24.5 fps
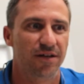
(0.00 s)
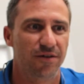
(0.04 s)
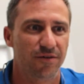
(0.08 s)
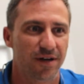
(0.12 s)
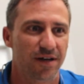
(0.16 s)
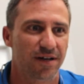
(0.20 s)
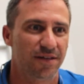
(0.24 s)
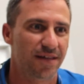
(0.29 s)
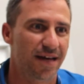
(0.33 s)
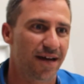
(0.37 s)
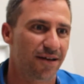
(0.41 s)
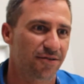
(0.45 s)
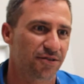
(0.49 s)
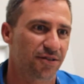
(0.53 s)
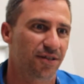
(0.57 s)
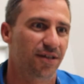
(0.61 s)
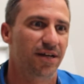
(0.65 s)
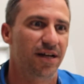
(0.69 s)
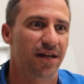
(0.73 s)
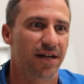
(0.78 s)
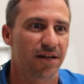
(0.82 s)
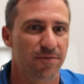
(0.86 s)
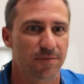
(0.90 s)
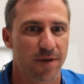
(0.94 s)
You write 1,000
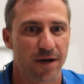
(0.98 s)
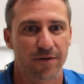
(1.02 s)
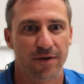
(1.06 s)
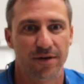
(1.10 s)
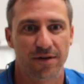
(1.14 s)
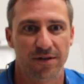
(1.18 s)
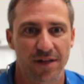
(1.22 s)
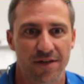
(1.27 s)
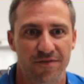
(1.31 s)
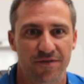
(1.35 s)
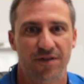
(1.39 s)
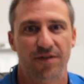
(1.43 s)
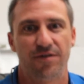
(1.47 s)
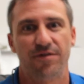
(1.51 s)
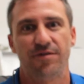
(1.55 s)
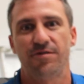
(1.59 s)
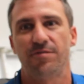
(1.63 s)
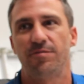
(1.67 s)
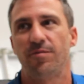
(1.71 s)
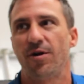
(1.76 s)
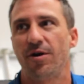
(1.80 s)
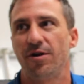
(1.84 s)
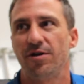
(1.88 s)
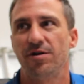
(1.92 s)
a day, you might write 1,100
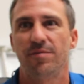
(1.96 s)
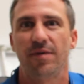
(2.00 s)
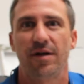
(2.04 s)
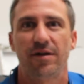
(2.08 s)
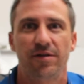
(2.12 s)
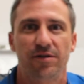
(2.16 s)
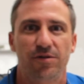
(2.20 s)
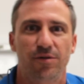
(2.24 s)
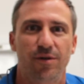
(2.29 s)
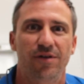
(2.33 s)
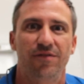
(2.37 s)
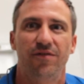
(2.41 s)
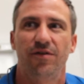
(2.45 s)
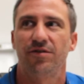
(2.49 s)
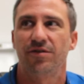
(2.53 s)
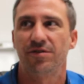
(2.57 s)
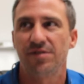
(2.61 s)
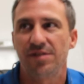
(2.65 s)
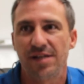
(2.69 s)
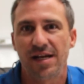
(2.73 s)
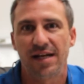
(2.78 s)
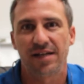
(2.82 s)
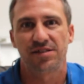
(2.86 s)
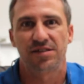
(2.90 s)
tomorrow, you might write
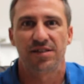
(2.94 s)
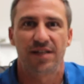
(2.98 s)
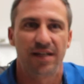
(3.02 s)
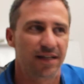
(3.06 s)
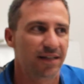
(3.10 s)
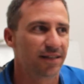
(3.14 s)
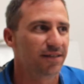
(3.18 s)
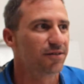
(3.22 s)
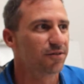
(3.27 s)
1,200 the next day,